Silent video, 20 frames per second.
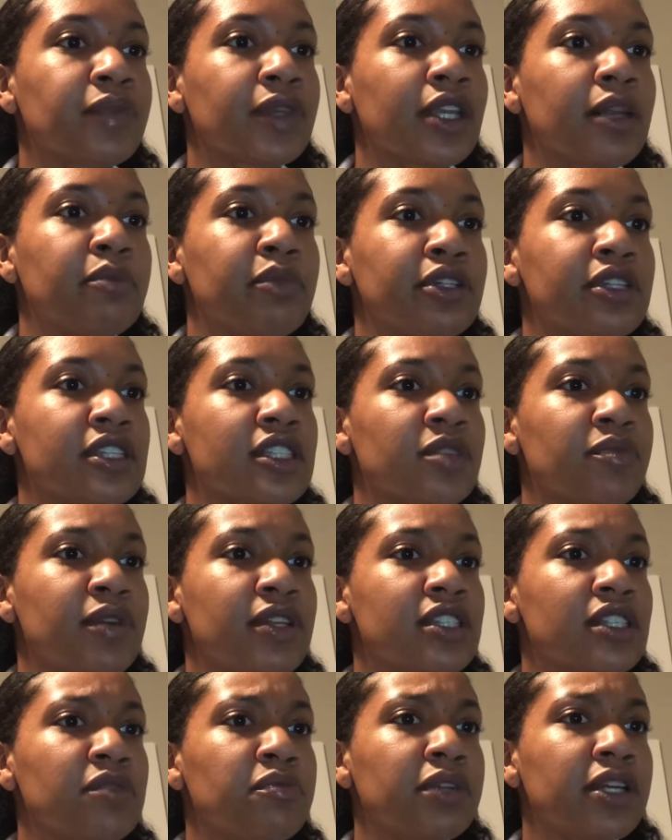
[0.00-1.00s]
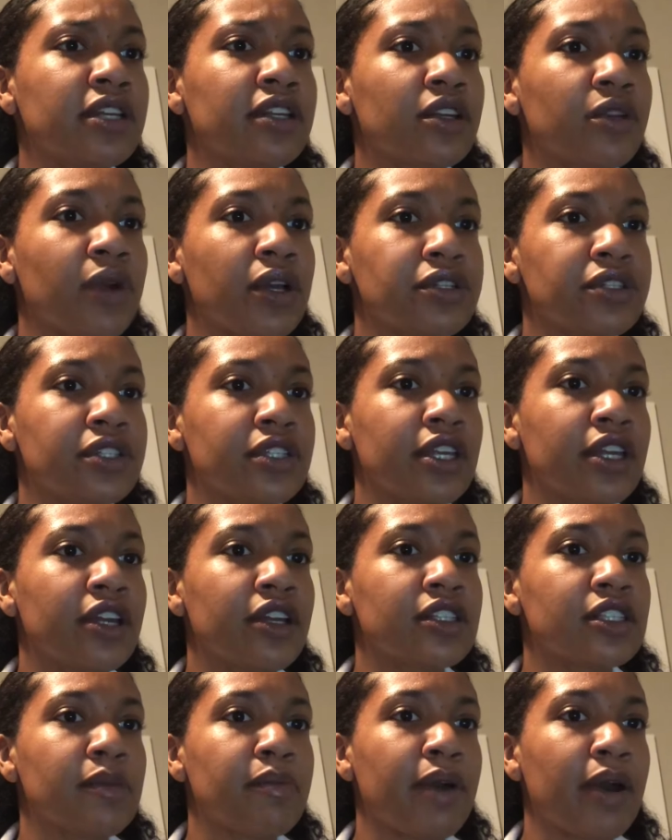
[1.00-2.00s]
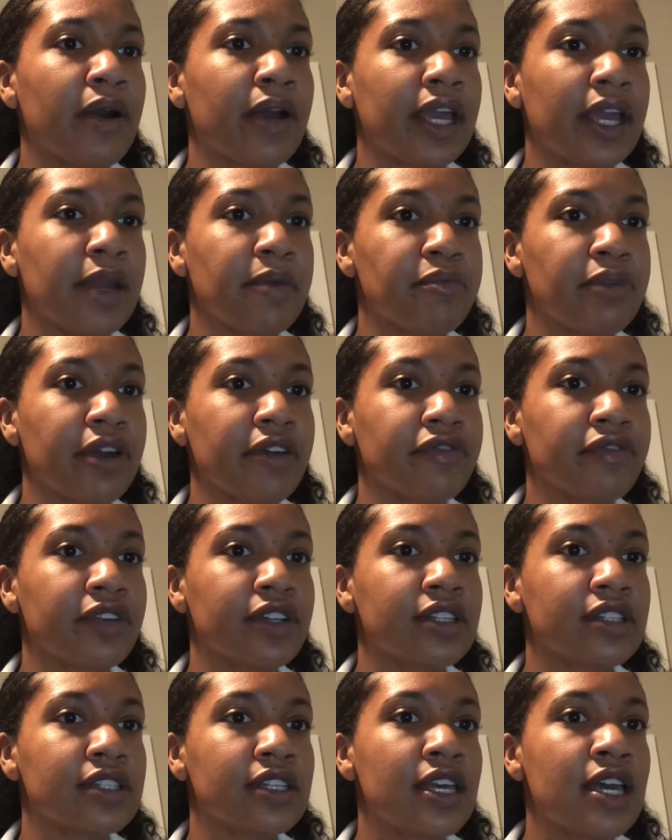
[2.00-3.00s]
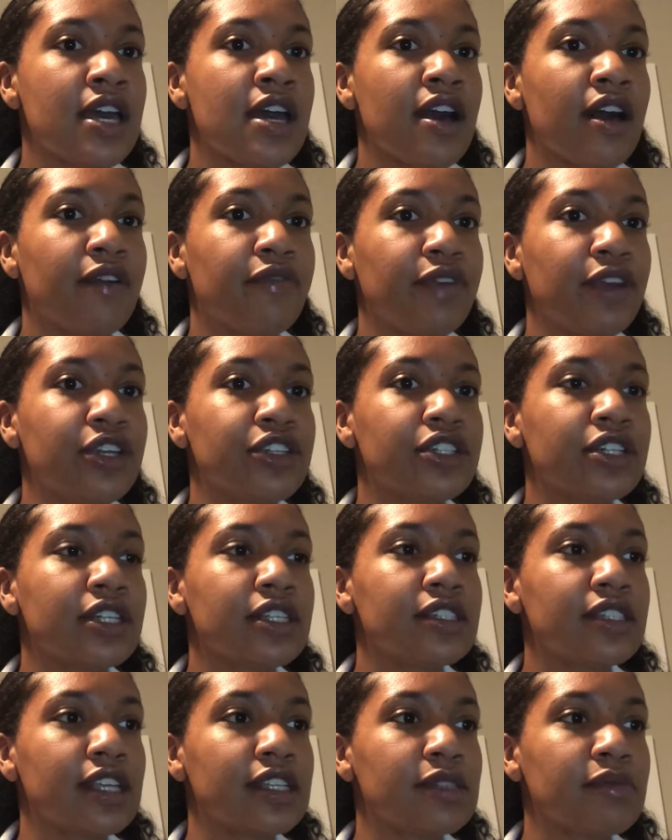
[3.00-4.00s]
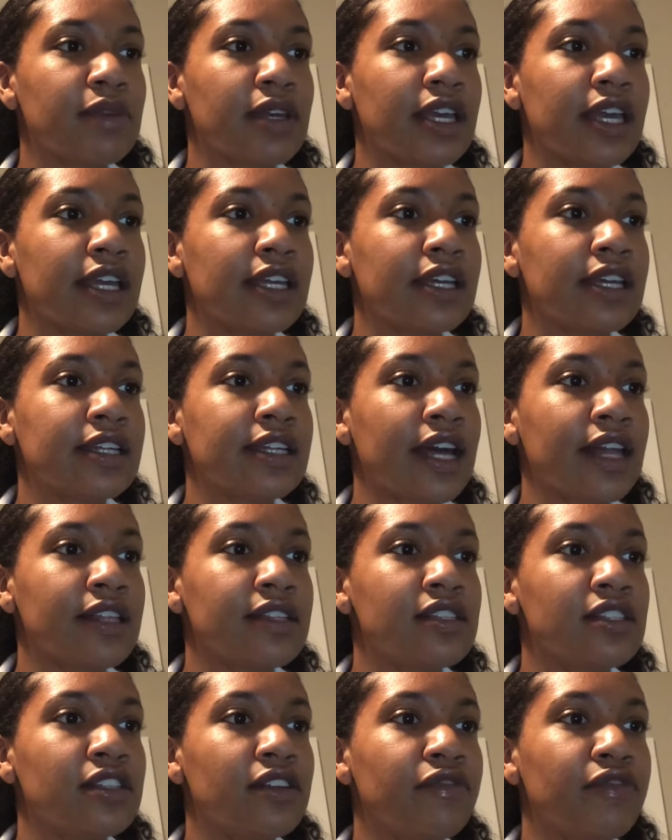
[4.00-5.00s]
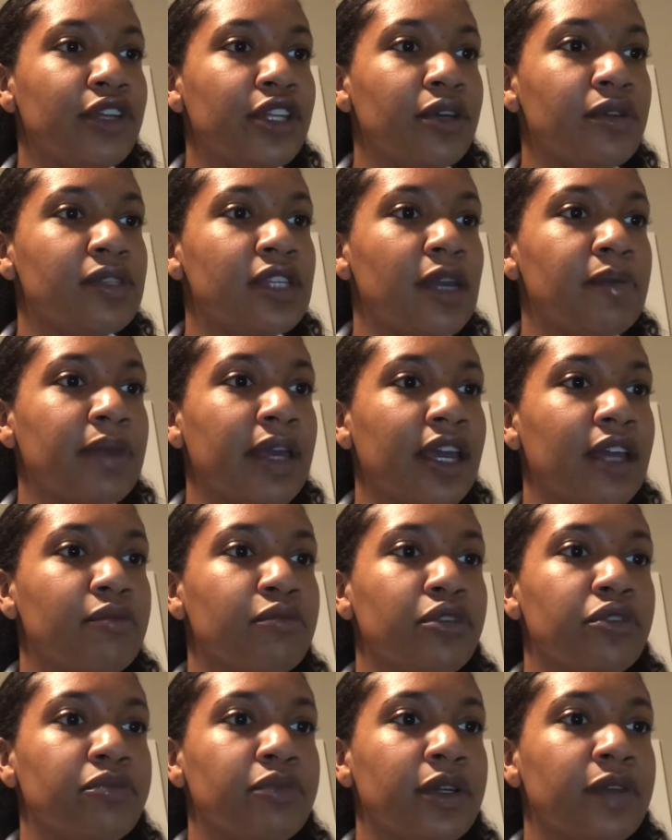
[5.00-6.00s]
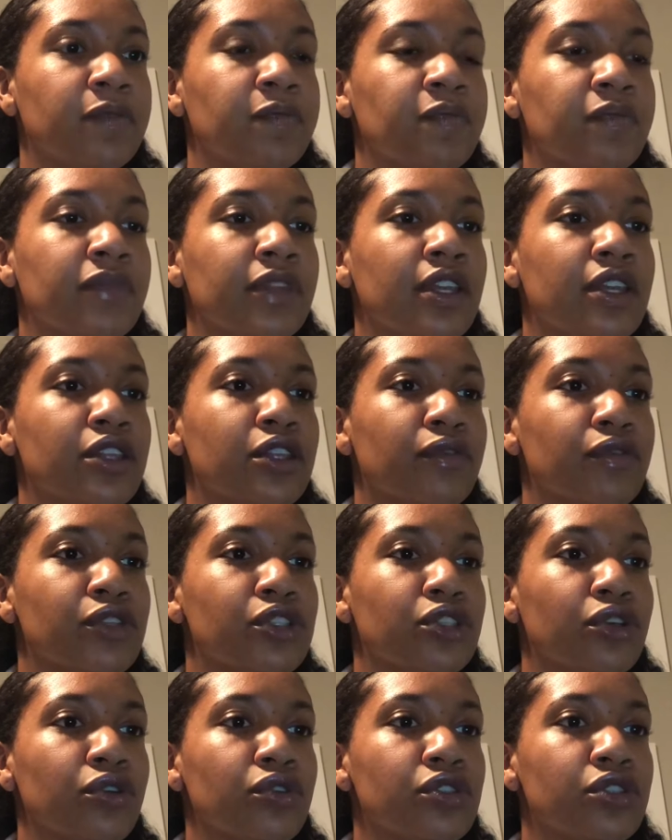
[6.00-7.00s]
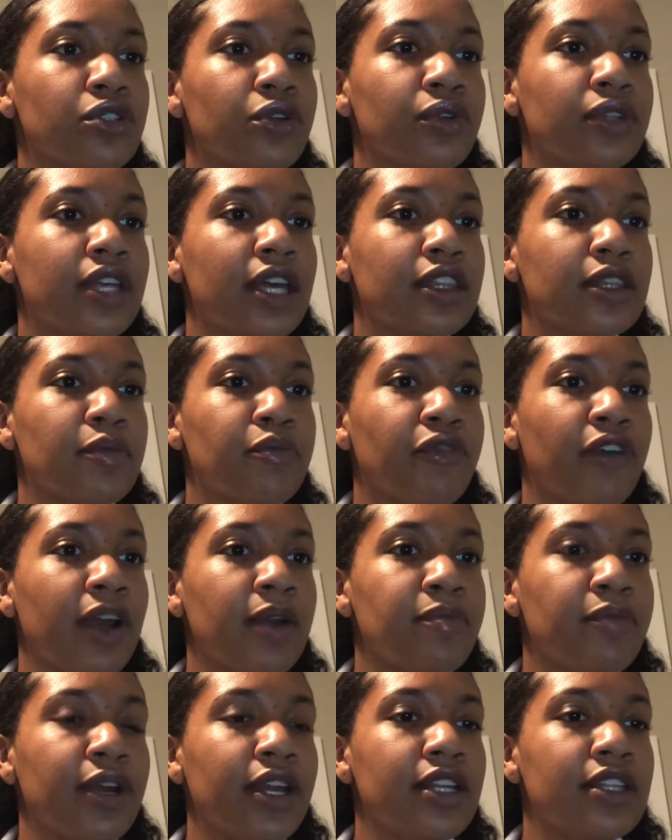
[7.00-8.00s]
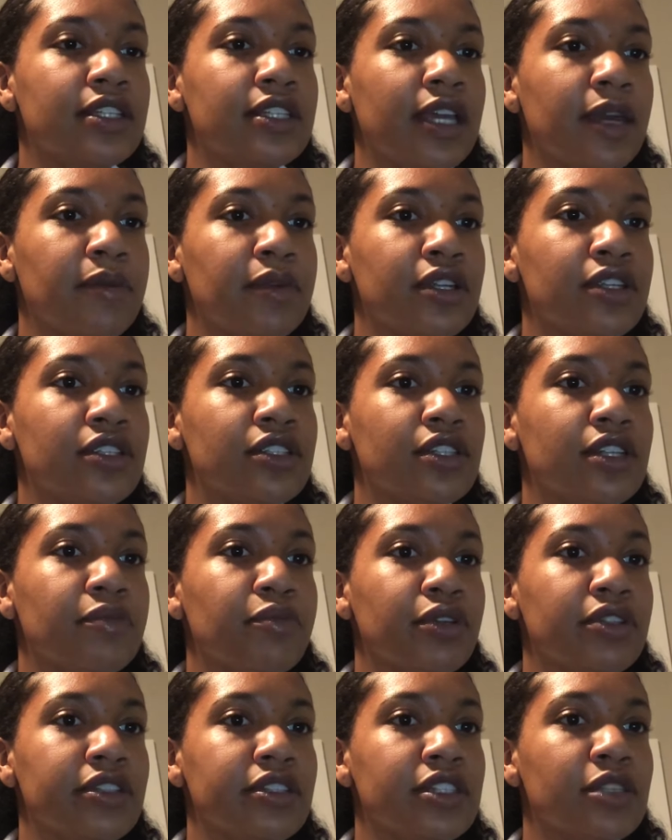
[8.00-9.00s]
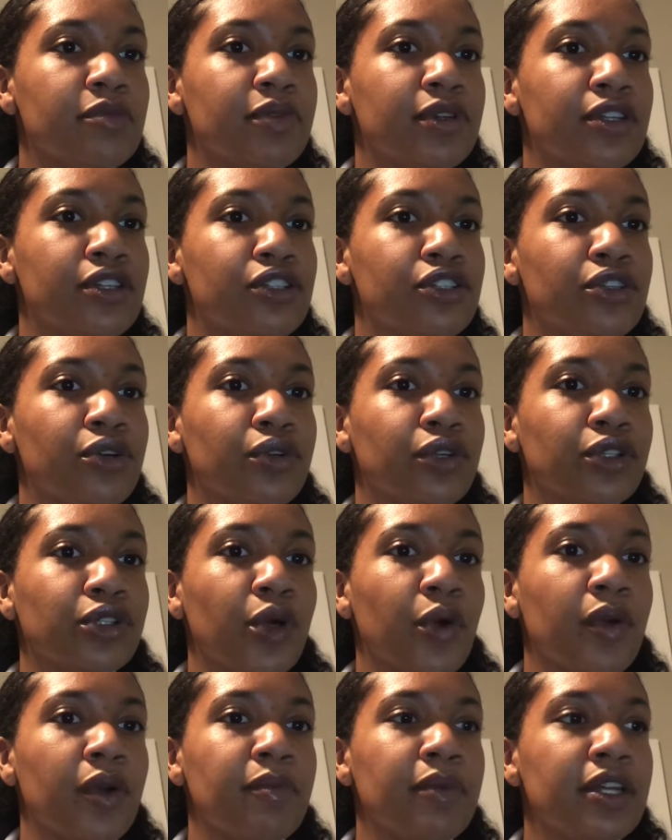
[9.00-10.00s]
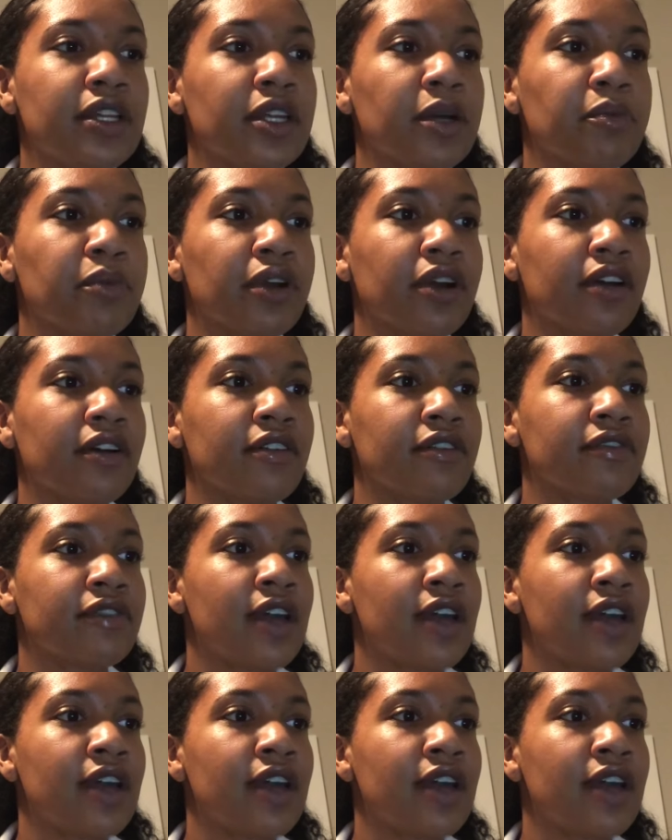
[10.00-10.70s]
Participants completed questionnaires about hand preference, aphasia assessment, and analysis of videotape hand movement. The results showed that the right brain damaged participants showed a lower mean number of